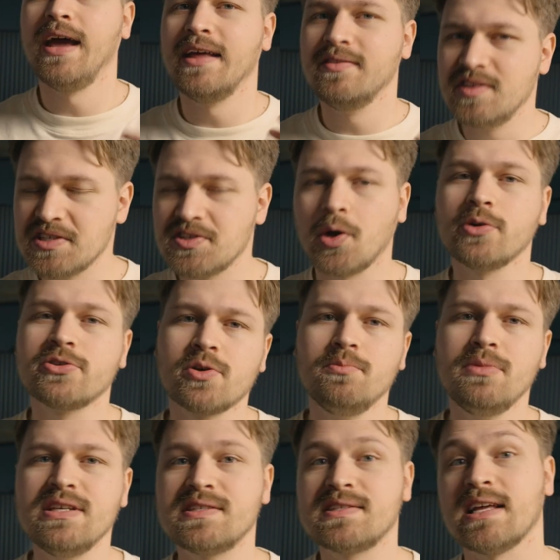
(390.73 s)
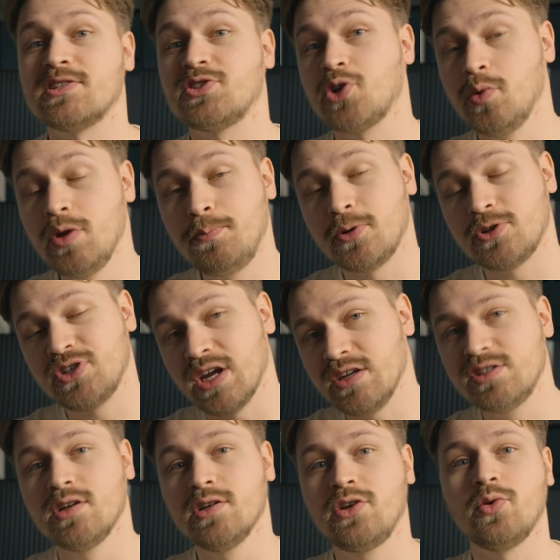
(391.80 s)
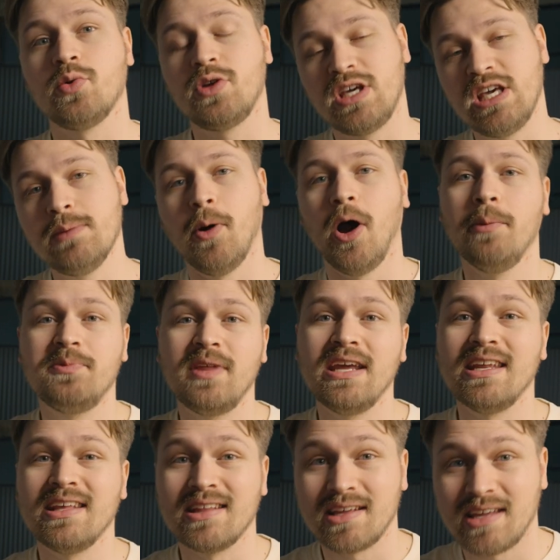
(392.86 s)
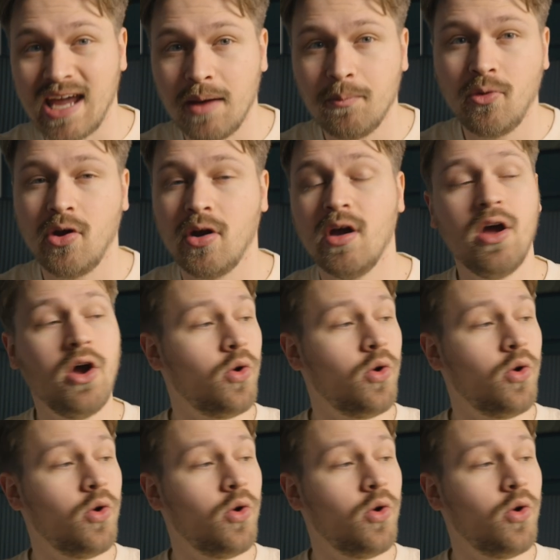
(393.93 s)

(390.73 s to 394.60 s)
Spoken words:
And this also means that Sony potentially could keep updating the camera